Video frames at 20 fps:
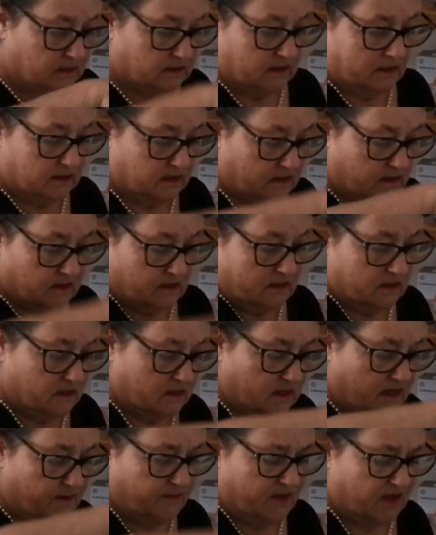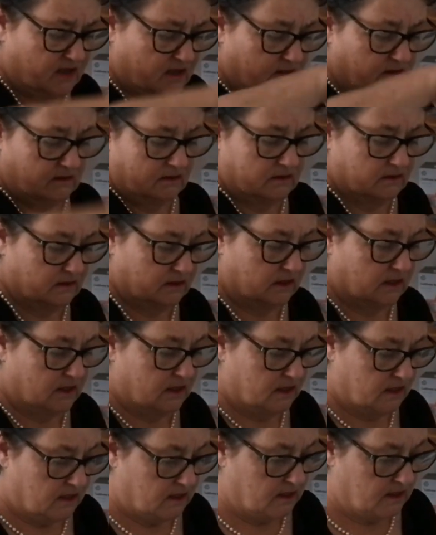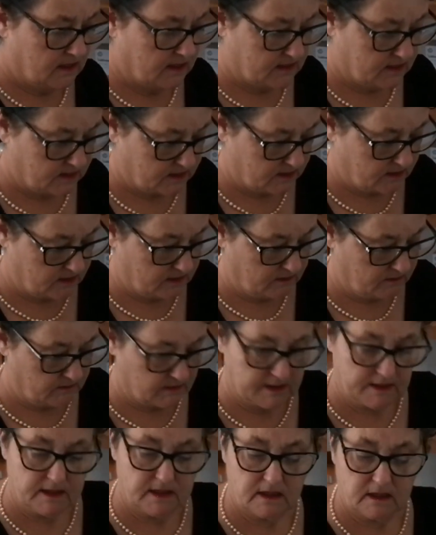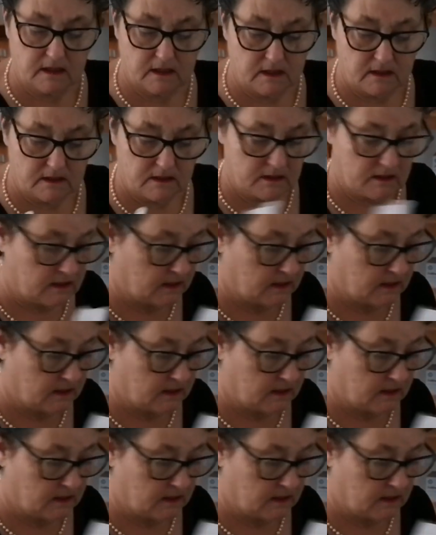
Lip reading: And I'm not That's 2, I think.